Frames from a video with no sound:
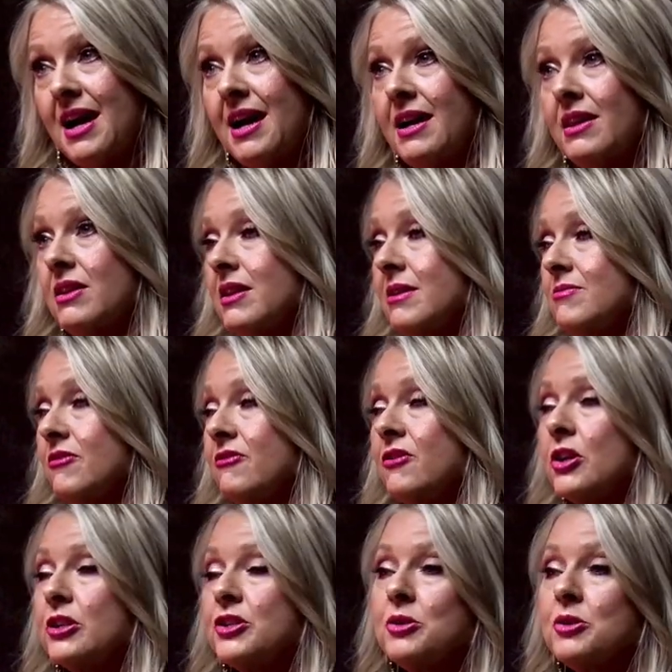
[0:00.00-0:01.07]
I, I'm
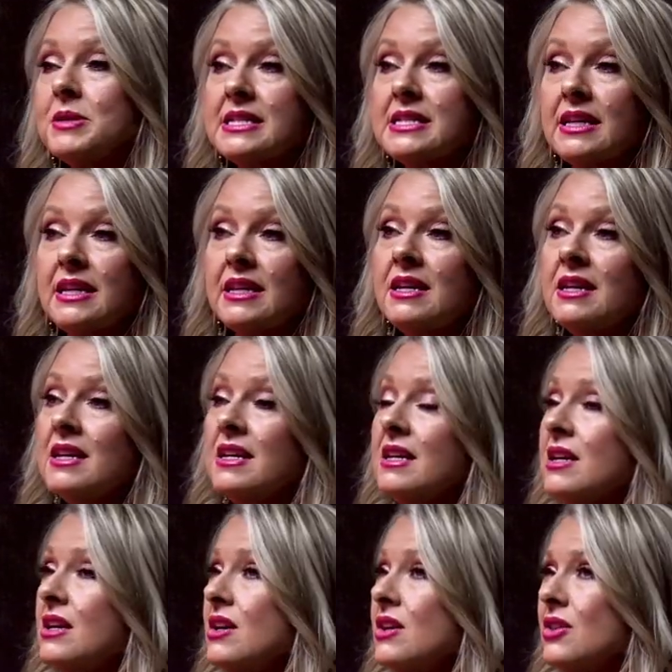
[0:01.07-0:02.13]
far too busy
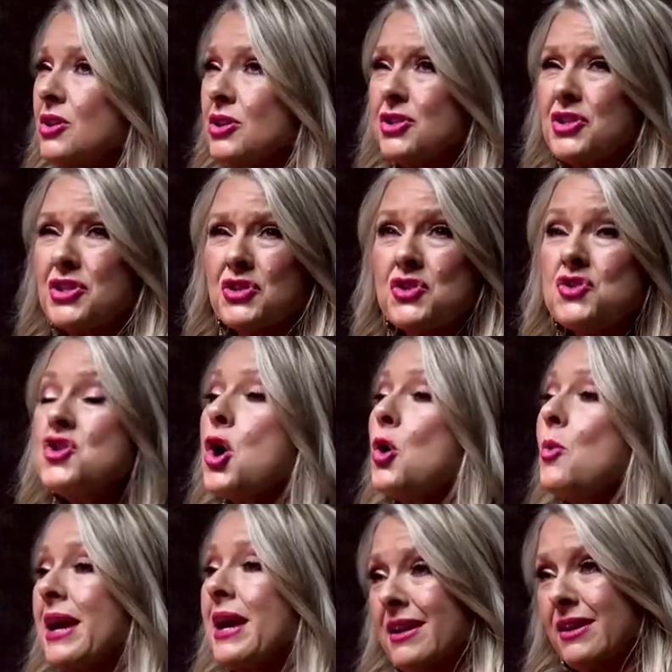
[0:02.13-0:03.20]
there's just no
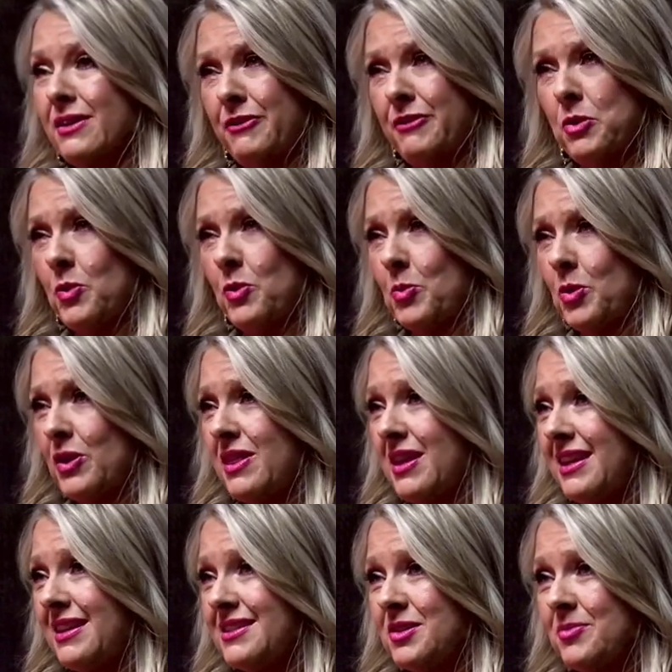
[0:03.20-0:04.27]
way I could fit one more
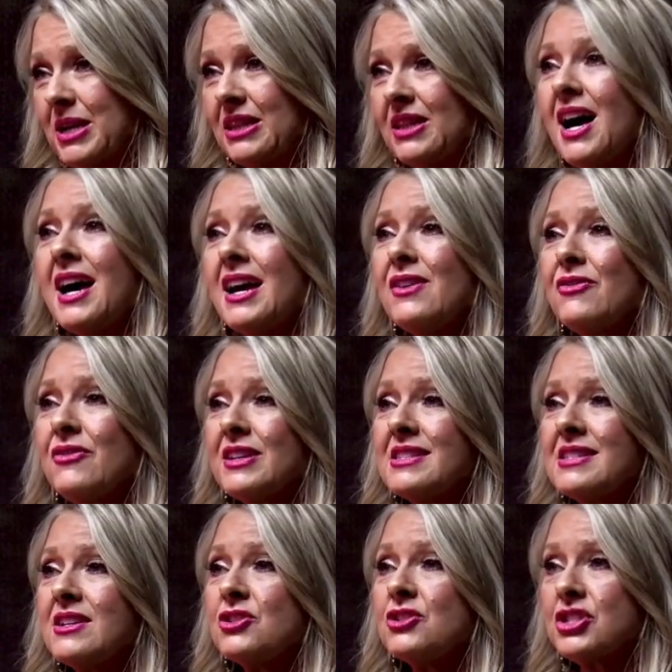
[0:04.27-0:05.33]
thing into my life. And
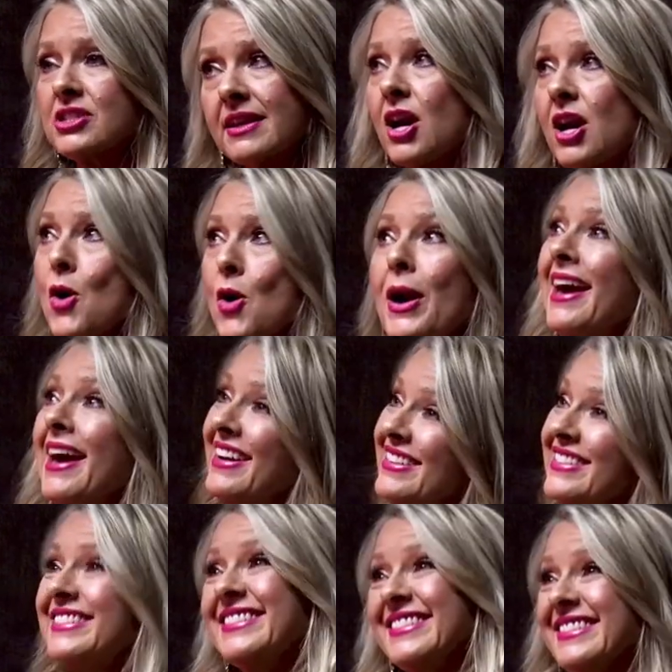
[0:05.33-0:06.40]
so she's like,
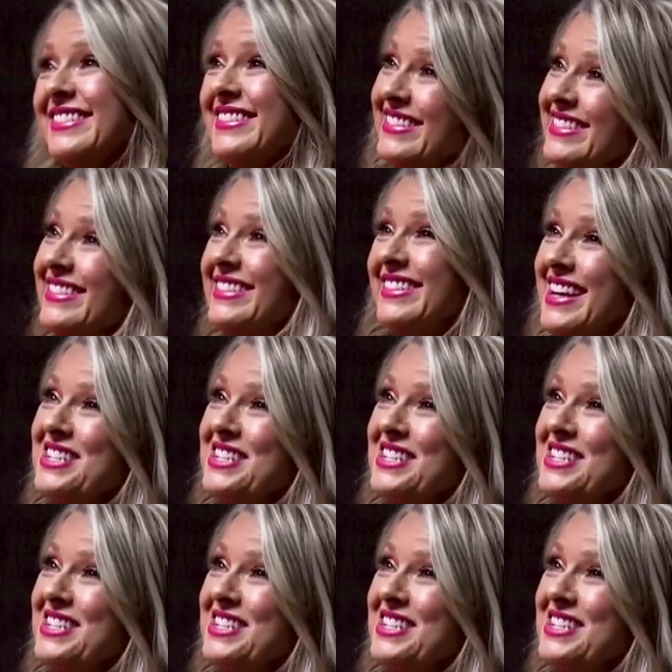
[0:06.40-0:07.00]
okay.